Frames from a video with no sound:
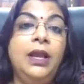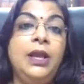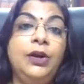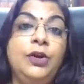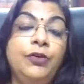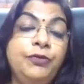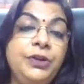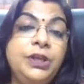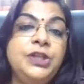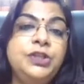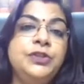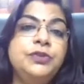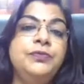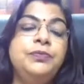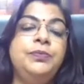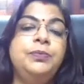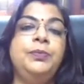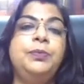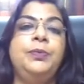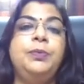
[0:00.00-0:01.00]
now breach of
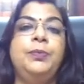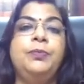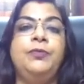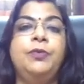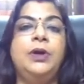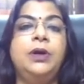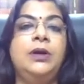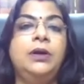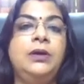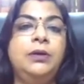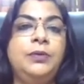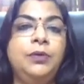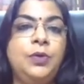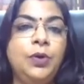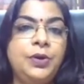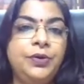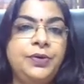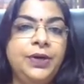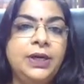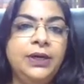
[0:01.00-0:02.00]
uh,
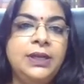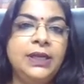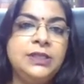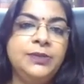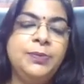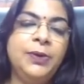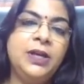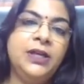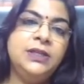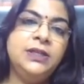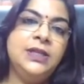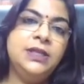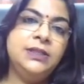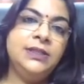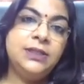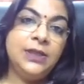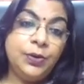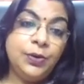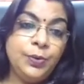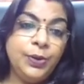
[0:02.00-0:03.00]
contract as far as
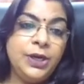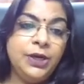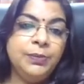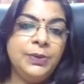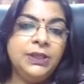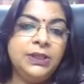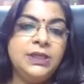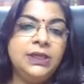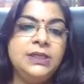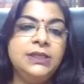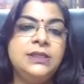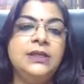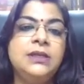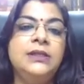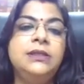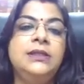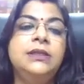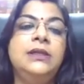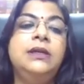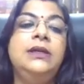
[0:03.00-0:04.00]
surrogate mother is
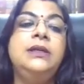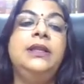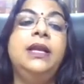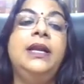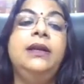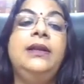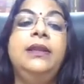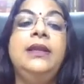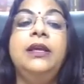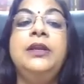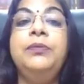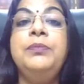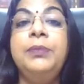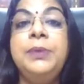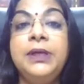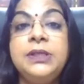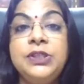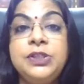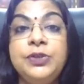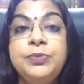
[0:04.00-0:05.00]
concerned that there
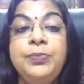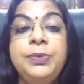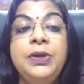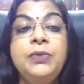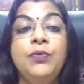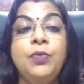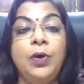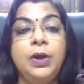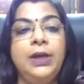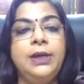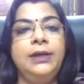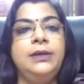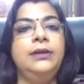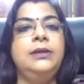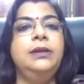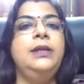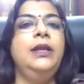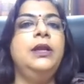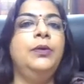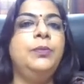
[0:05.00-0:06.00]
must be
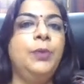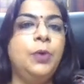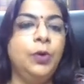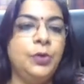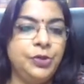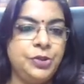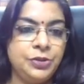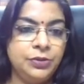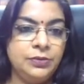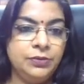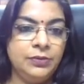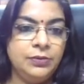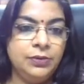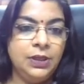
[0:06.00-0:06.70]
voluntary abortion